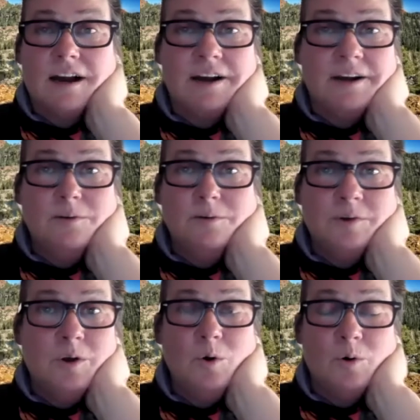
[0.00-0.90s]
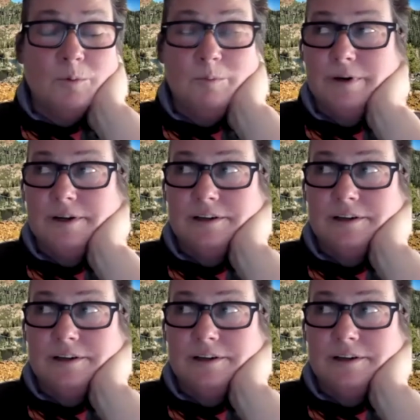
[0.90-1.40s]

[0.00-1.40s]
I don't know, but